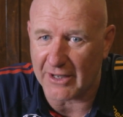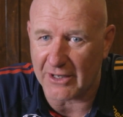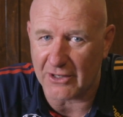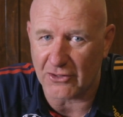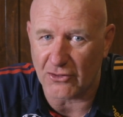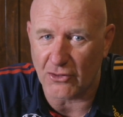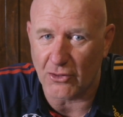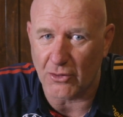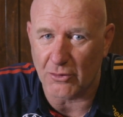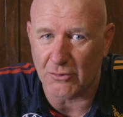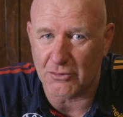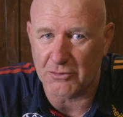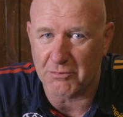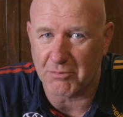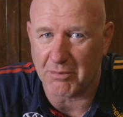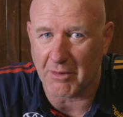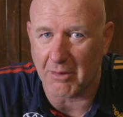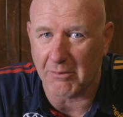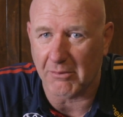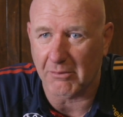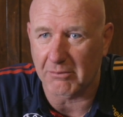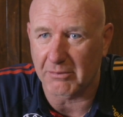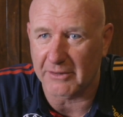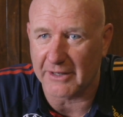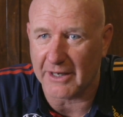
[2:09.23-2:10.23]
He knew it was
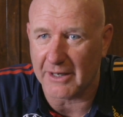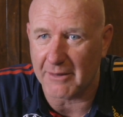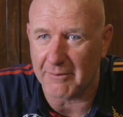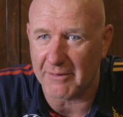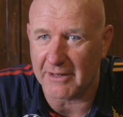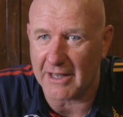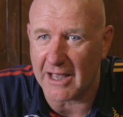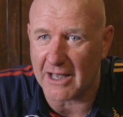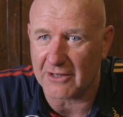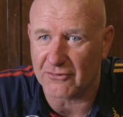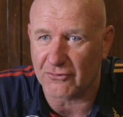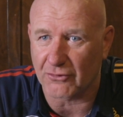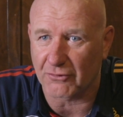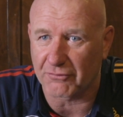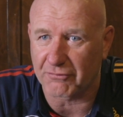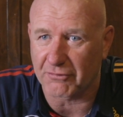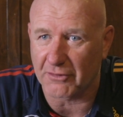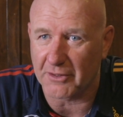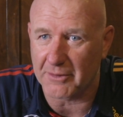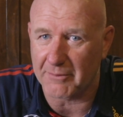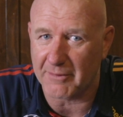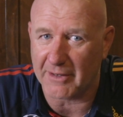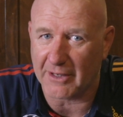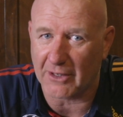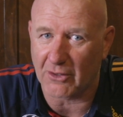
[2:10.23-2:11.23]
probably going to be us or
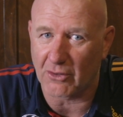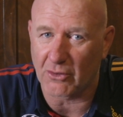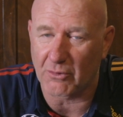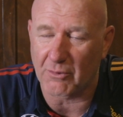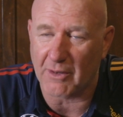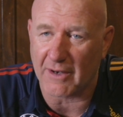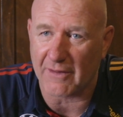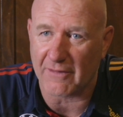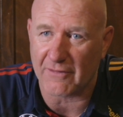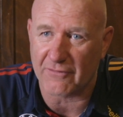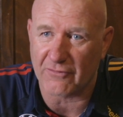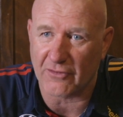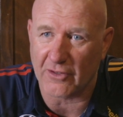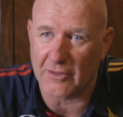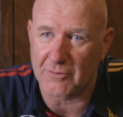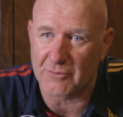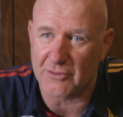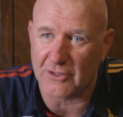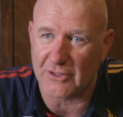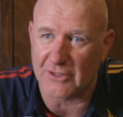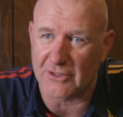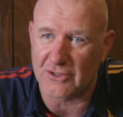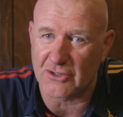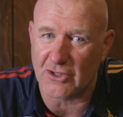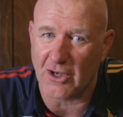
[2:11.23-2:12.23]
Fremantle or one of the teams
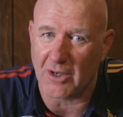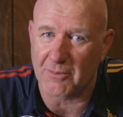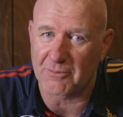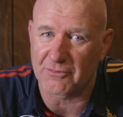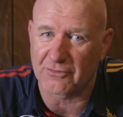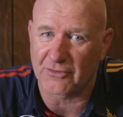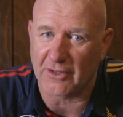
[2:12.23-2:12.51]
at the top.